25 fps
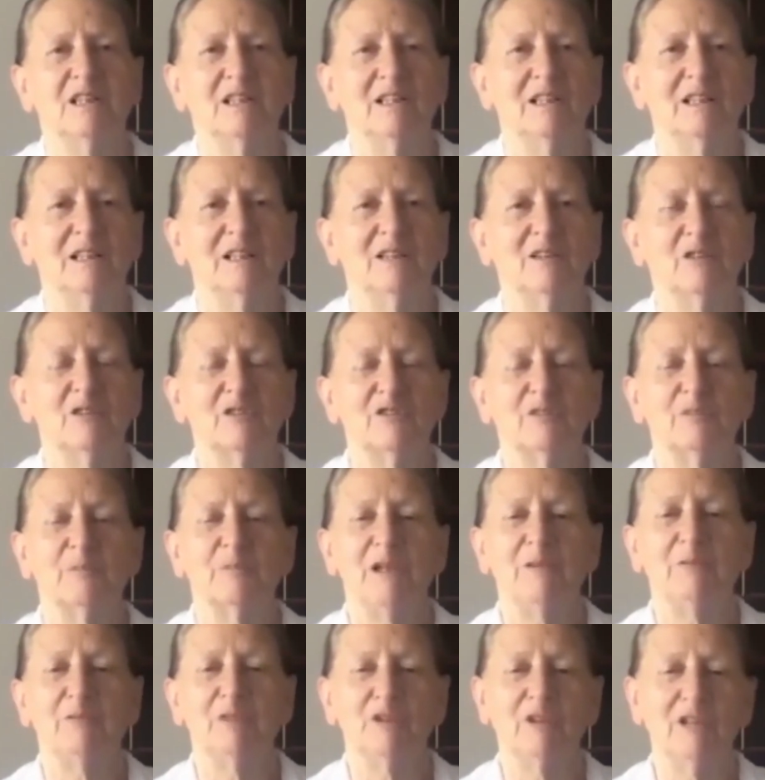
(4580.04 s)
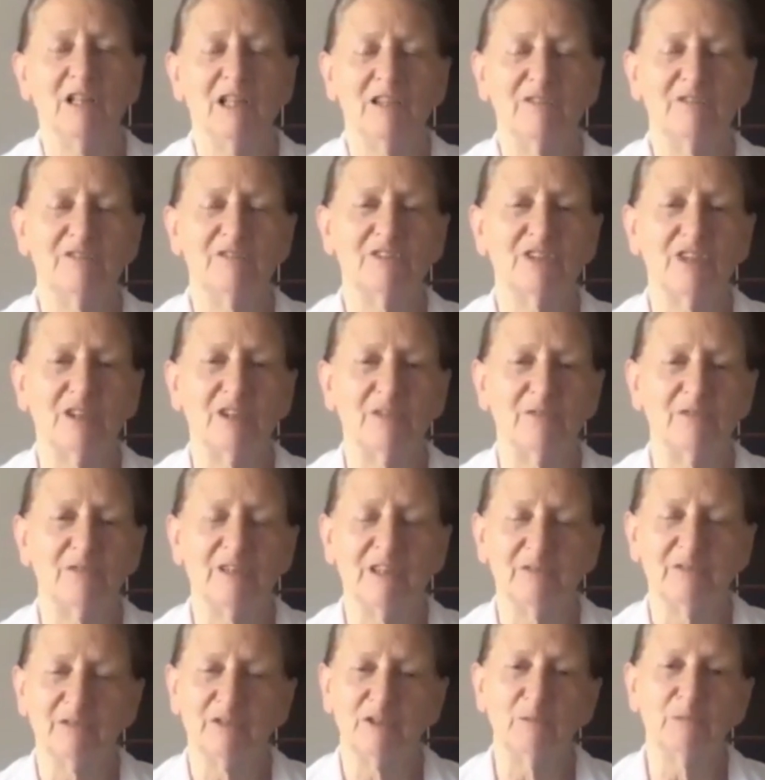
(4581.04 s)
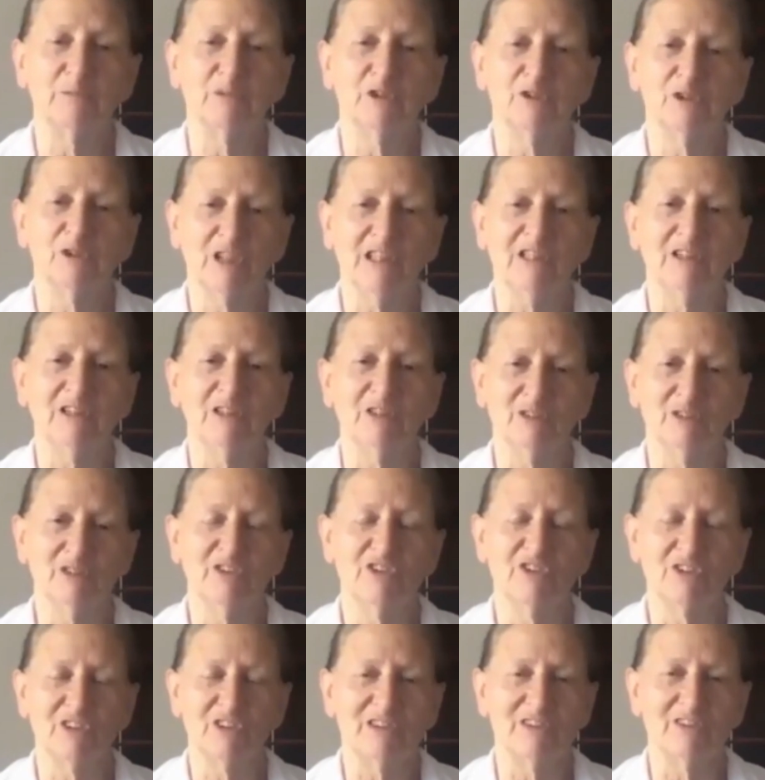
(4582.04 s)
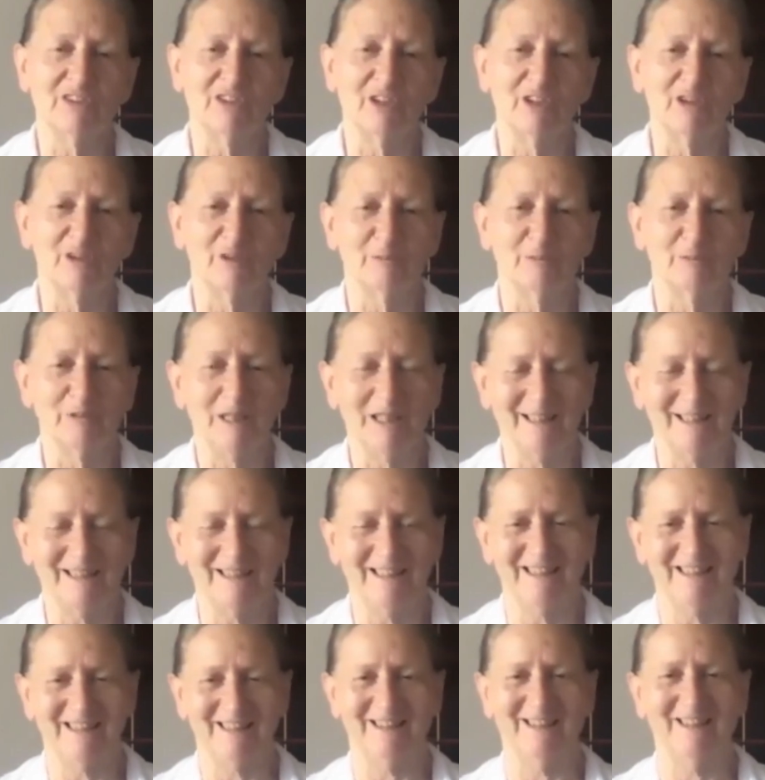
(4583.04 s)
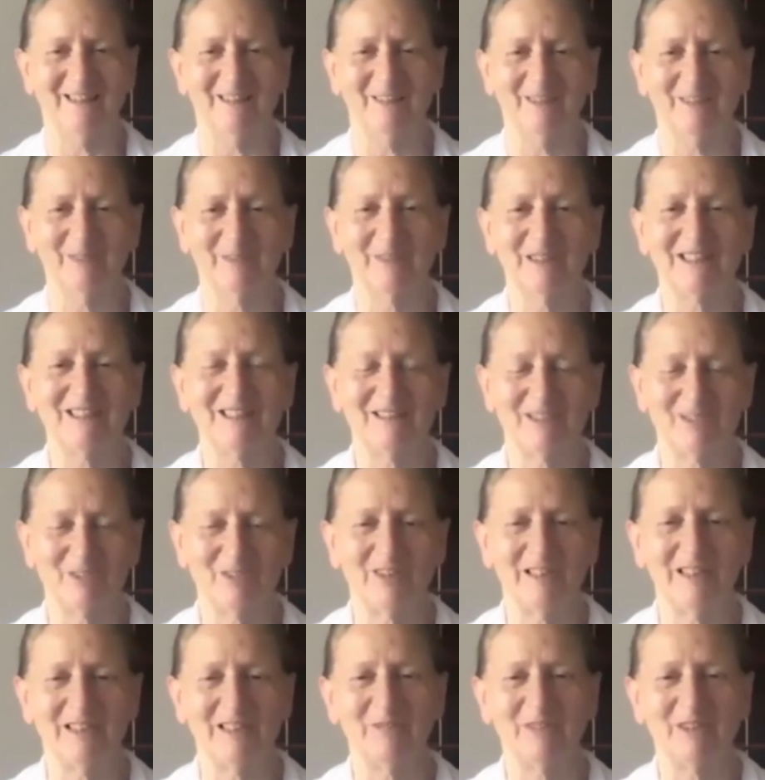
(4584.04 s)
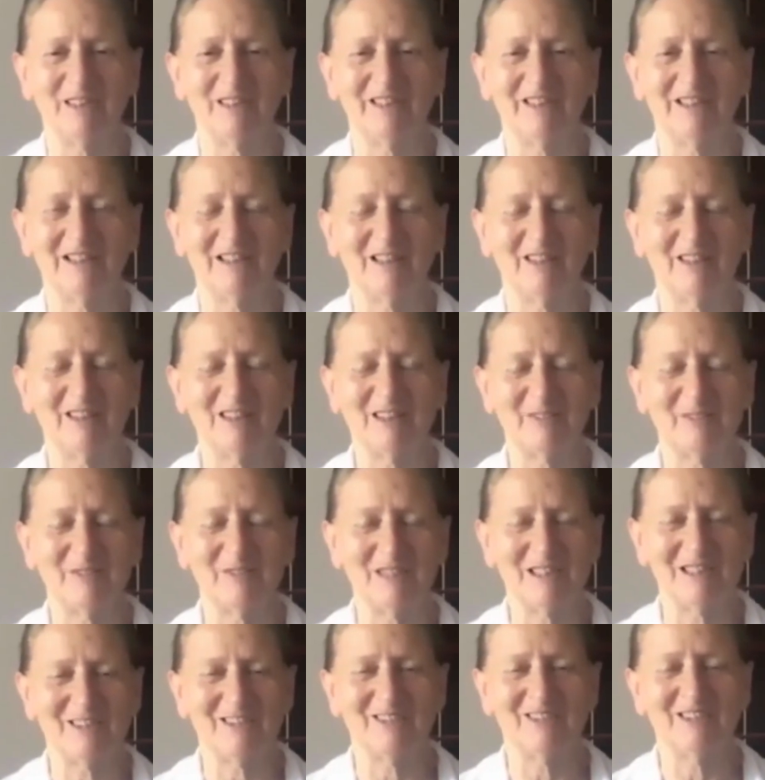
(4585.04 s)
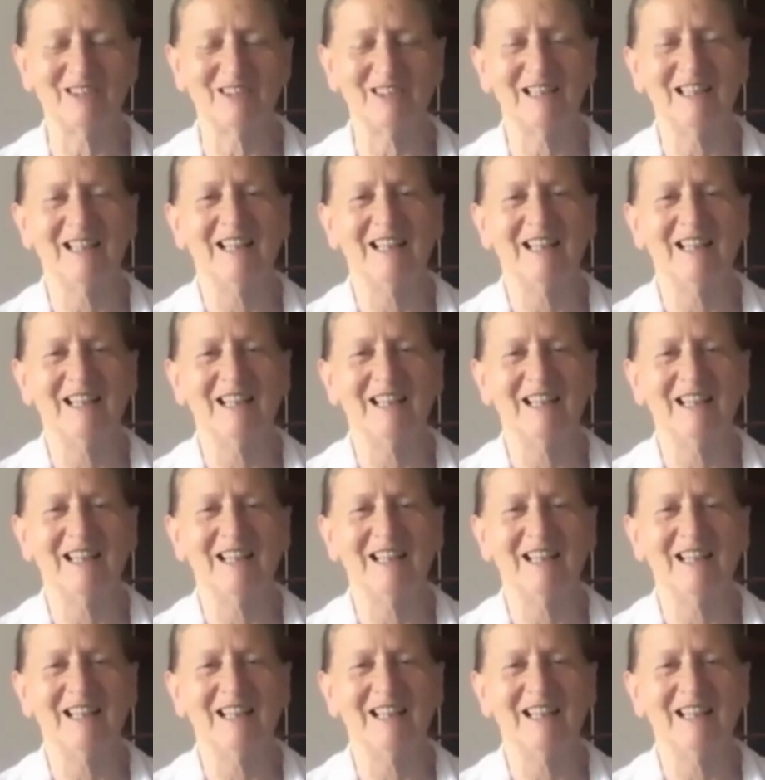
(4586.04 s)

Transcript: A lot of people have suffering from looking good syndrome, which is really very artificial.